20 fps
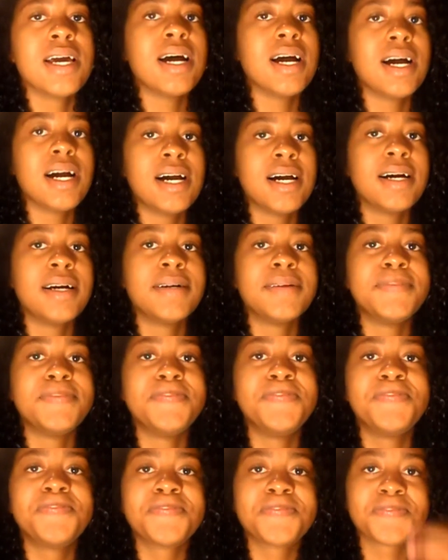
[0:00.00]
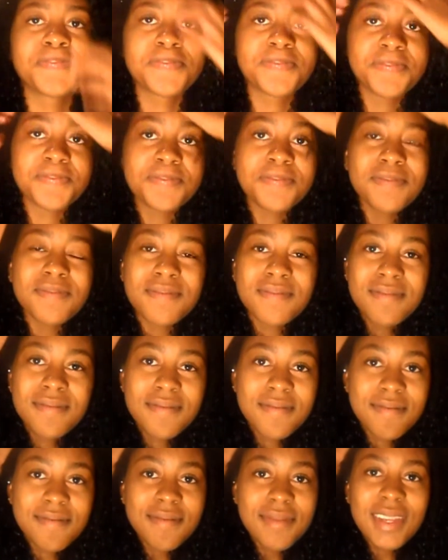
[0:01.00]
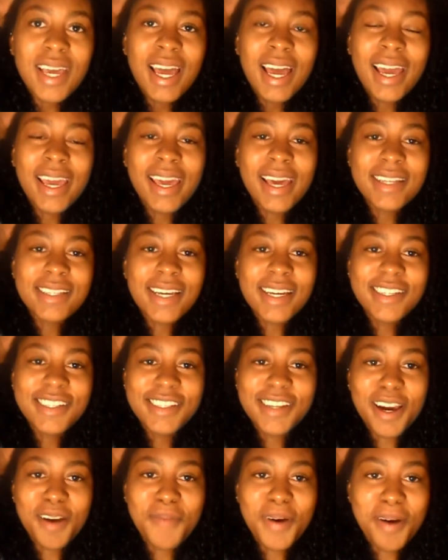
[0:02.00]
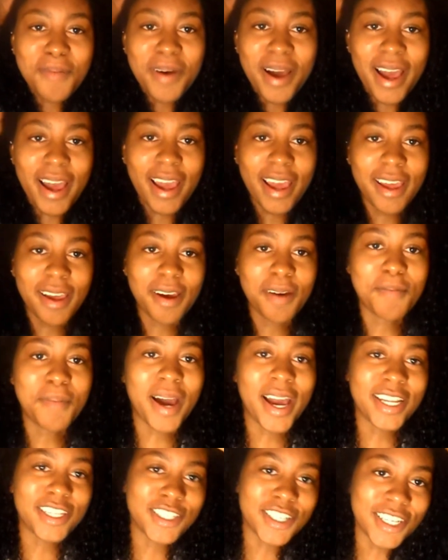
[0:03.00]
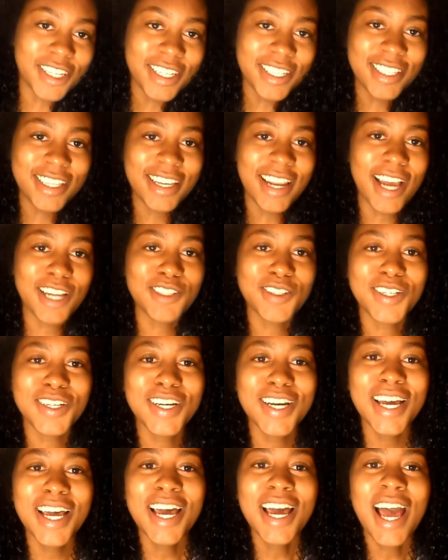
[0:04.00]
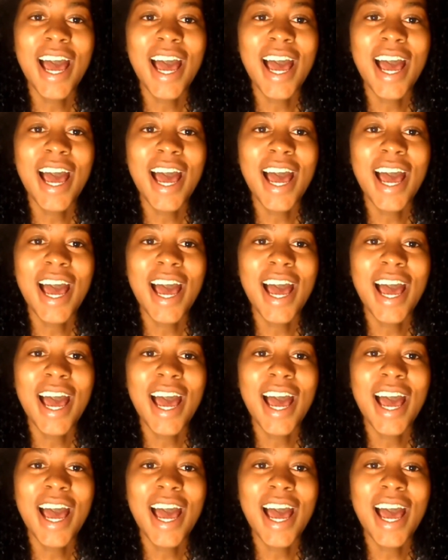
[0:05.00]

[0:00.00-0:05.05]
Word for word: Um, I guess I should talk about my my journey to natural.